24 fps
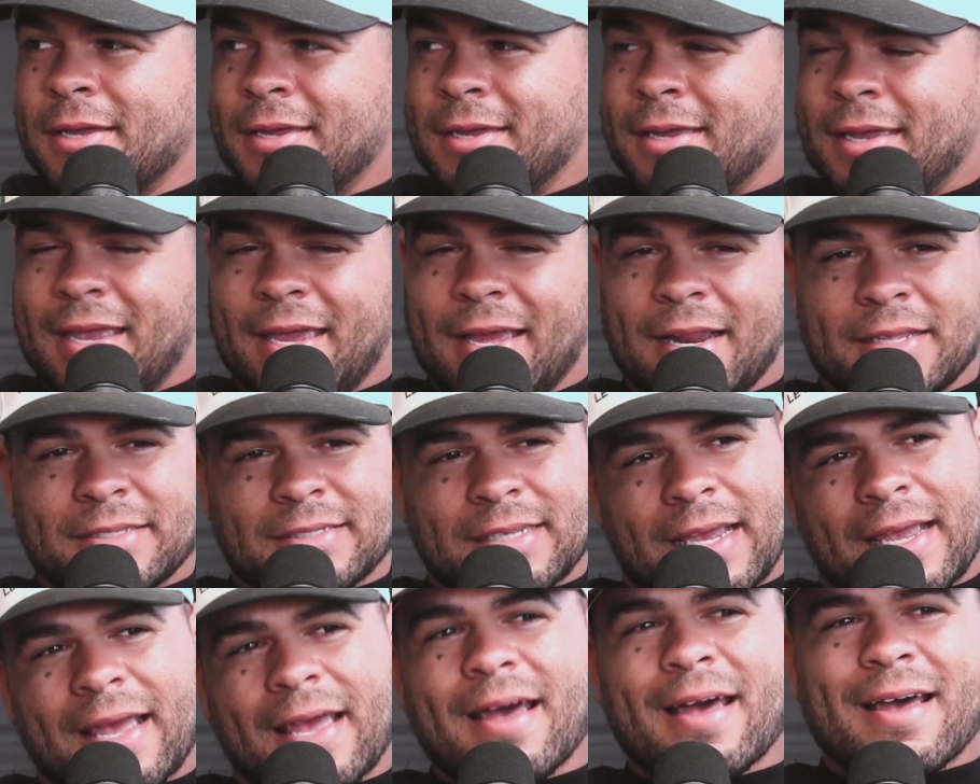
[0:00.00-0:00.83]
And it's
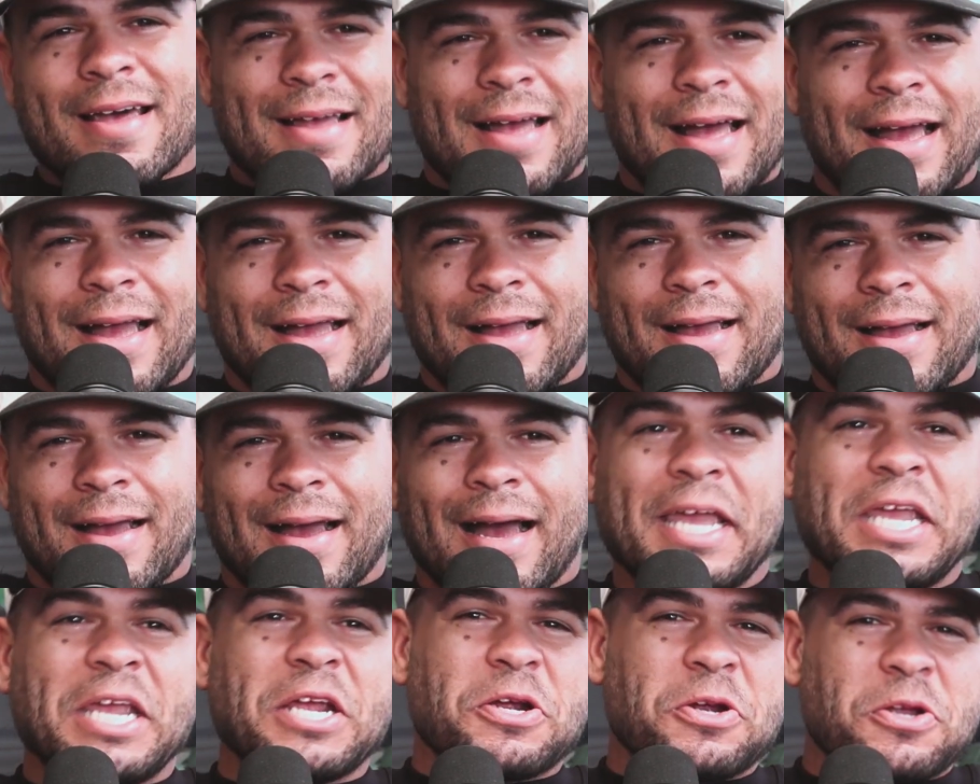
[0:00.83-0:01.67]
like, I
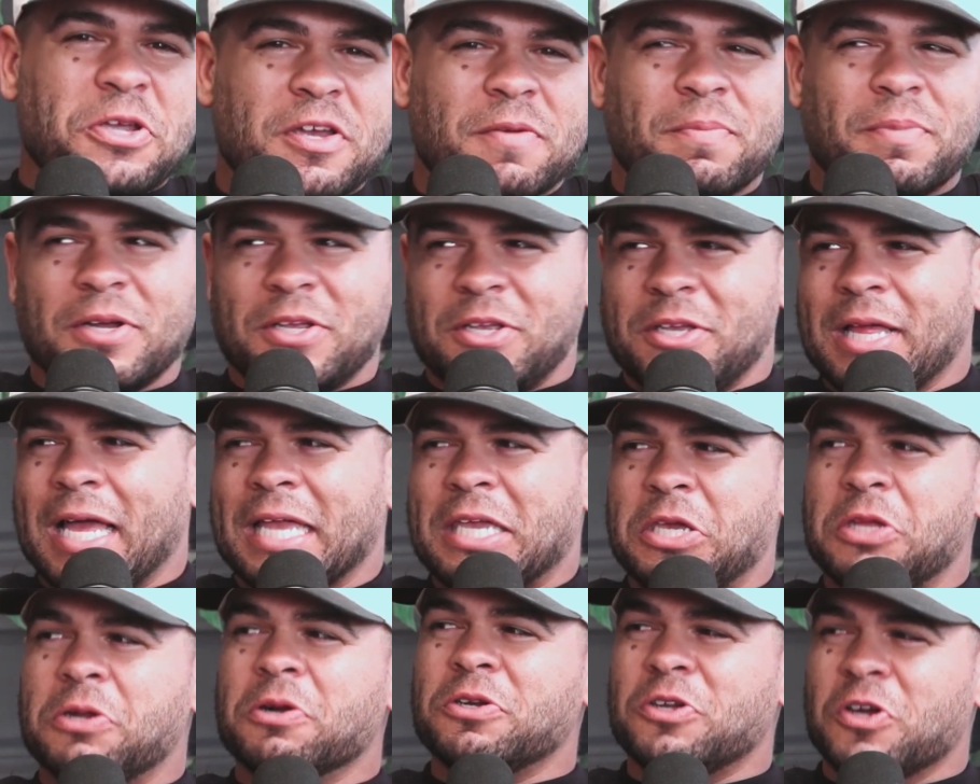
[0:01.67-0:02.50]
hear you, but
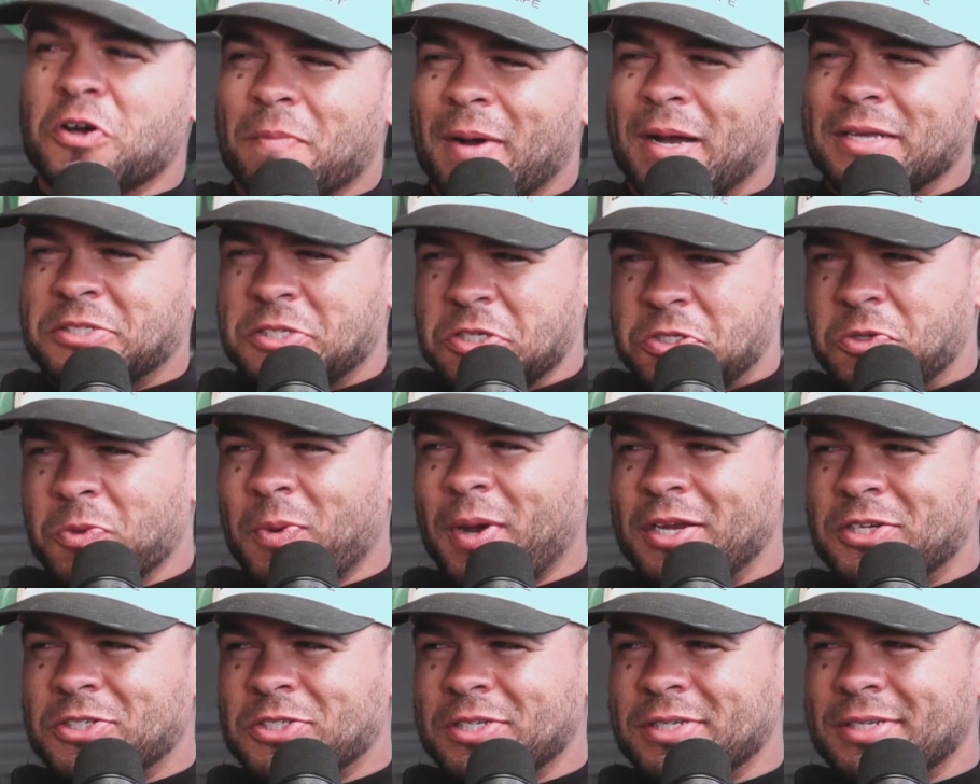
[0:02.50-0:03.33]
you don't know my
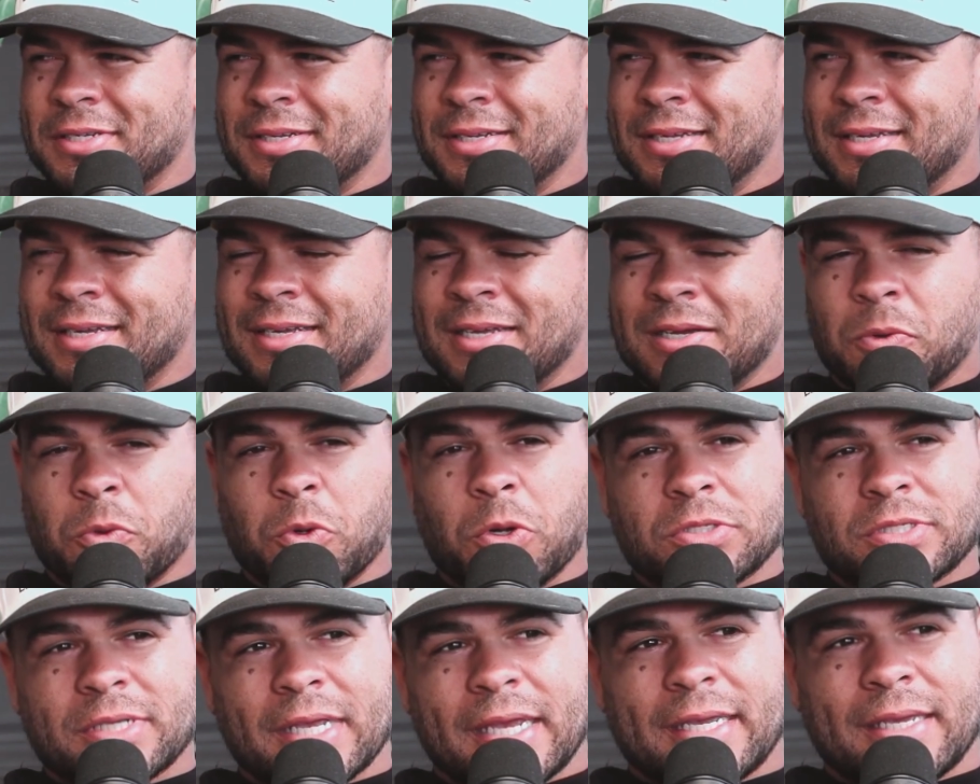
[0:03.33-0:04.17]
situation. Well,
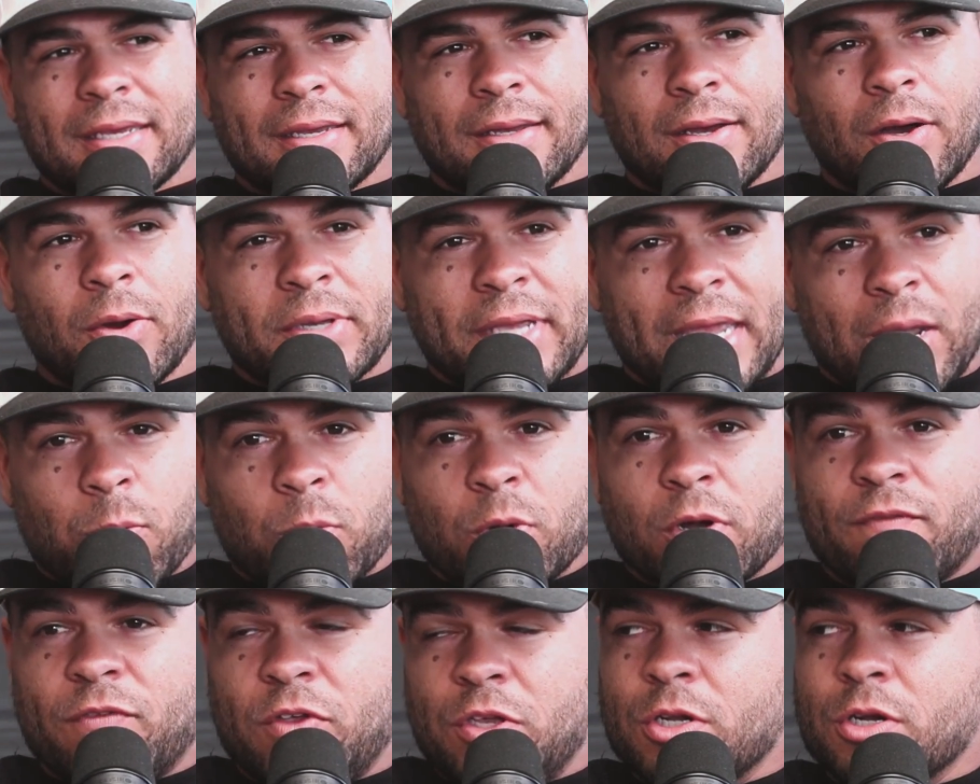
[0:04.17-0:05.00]
it's like, okay,
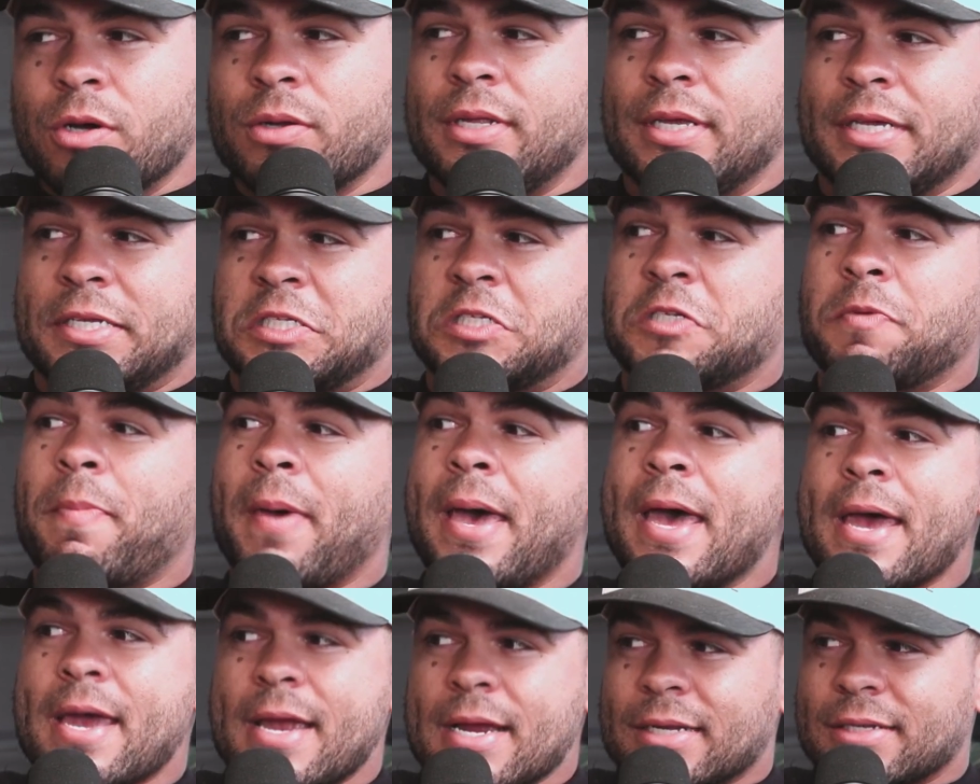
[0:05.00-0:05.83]
well, if you don't
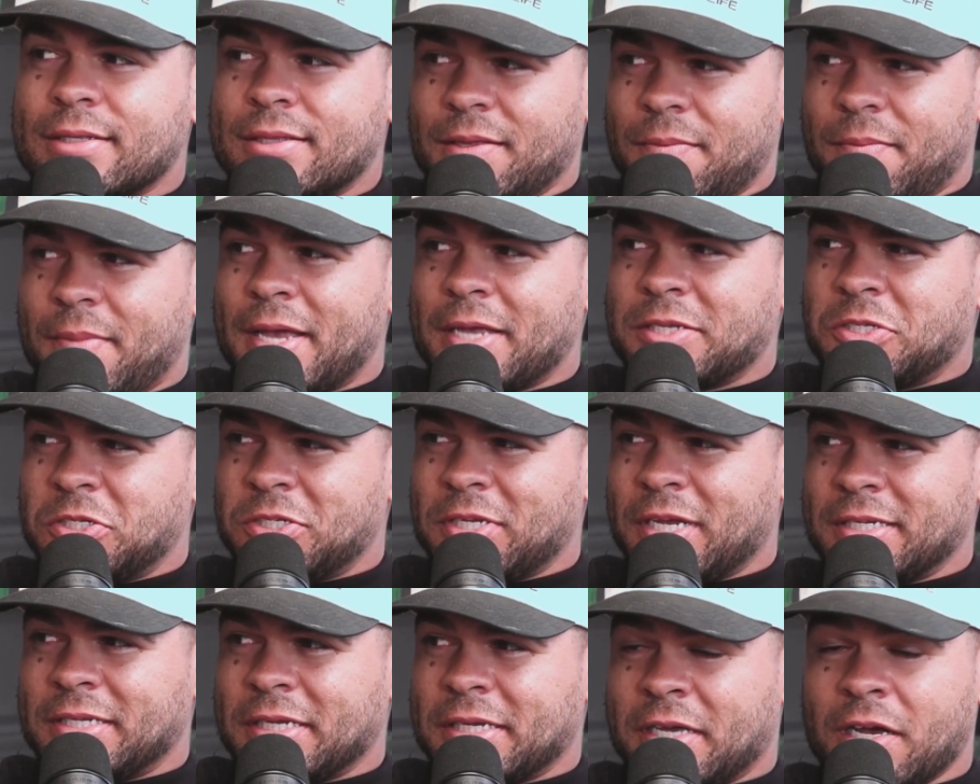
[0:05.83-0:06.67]
expect the best is
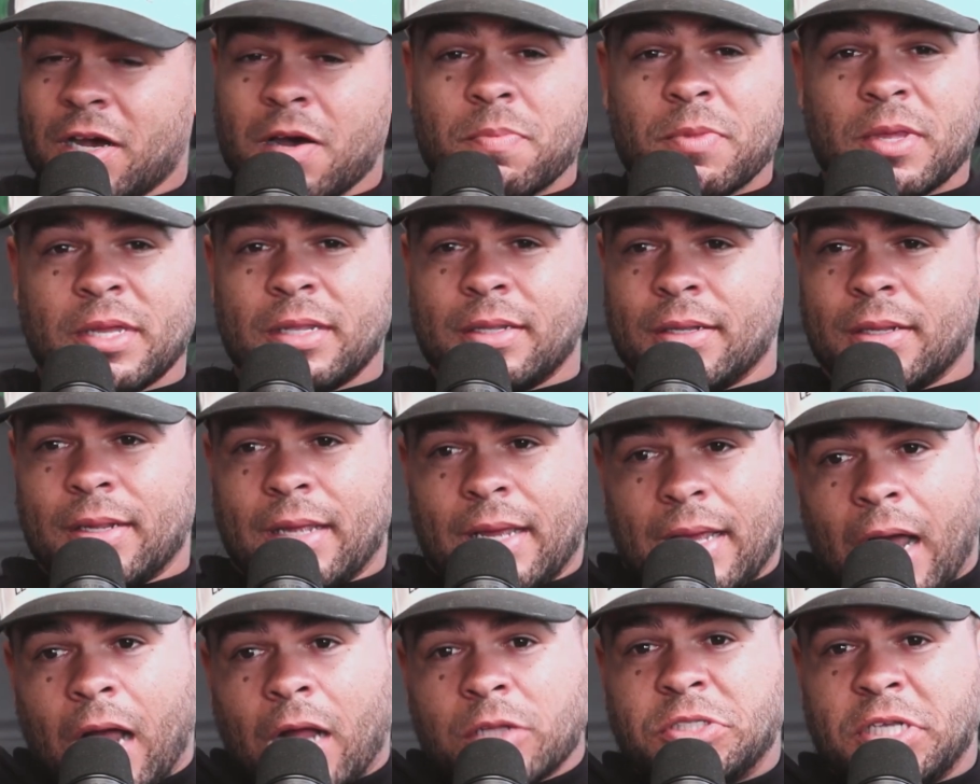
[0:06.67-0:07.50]
yet to come, then
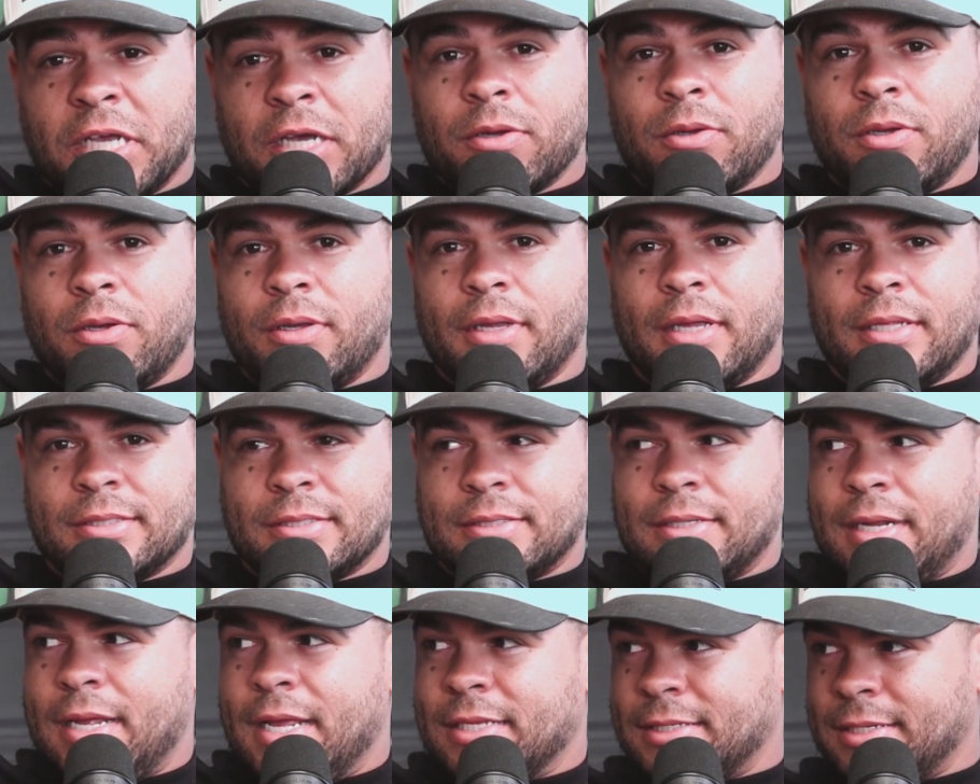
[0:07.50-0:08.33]
I'll tell you
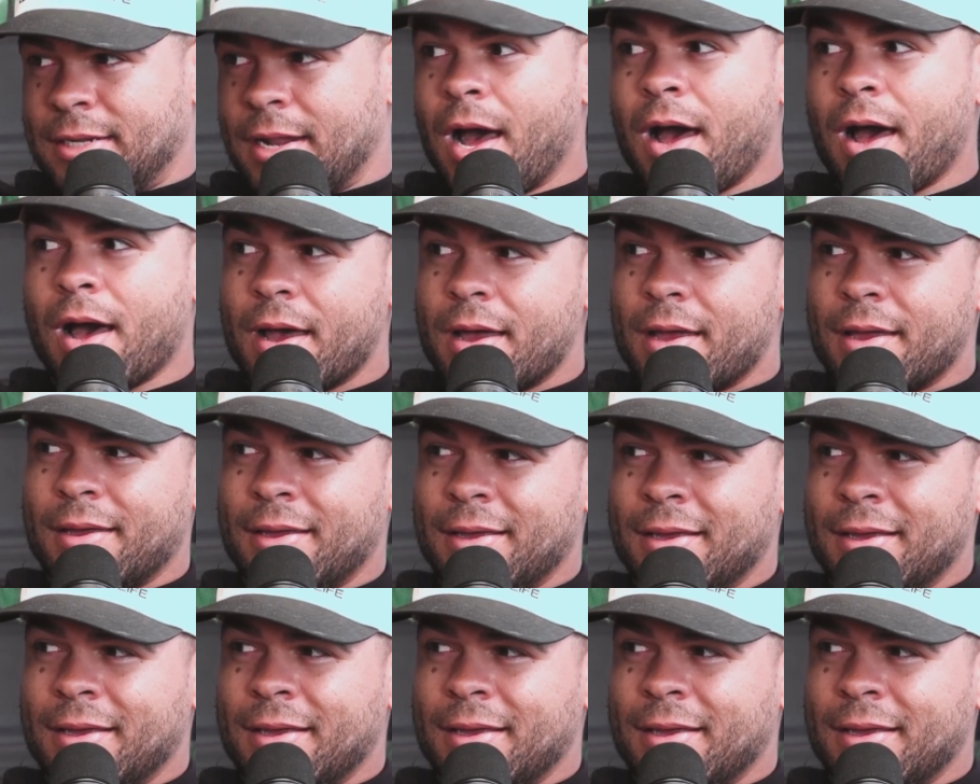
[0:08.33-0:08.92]
it's not.